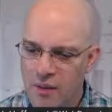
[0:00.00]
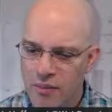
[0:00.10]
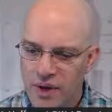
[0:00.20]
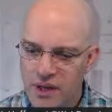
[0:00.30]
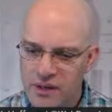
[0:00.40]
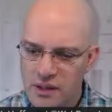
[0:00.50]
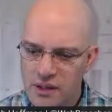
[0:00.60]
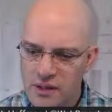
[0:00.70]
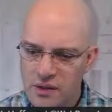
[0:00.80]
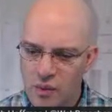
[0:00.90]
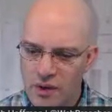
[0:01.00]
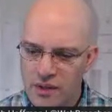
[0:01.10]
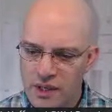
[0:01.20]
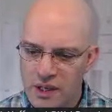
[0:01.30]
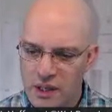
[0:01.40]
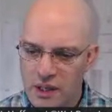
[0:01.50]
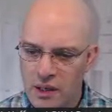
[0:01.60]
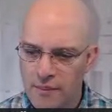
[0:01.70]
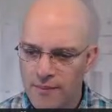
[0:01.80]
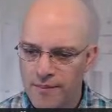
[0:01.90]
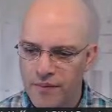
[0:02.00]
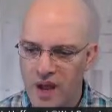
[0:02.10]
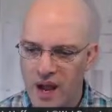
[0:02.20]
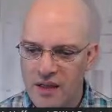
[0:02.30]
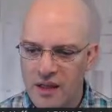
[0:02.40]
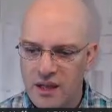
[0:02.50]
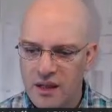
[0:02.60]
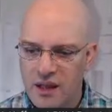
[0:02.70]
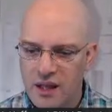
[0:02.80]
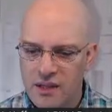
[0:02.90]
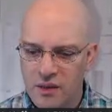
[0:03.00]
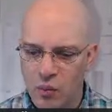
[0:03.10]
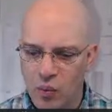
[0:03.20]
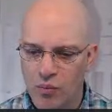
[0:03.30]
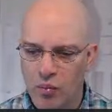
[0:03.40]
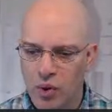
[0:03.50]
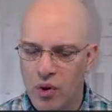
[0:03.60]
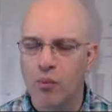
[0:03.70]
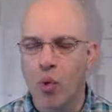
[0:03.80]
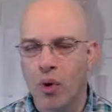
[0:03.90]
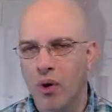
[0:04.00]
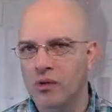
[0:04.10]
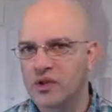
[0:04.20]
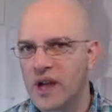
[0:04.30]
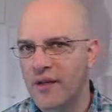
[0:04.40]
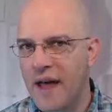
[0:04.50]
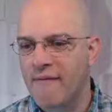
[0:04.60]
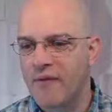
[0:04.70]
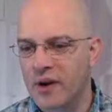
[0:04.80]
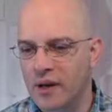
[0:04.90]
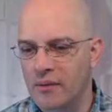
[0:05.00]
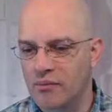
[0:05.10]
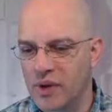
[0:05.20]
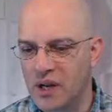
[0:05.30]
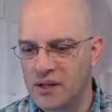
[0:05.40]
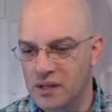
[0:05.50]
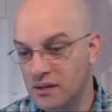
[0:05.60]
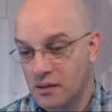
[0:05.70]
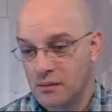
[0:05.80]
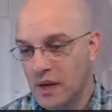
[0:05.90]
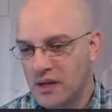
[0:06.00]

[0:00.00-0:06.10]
But isn't Eswatini? I think it would look more South African because it's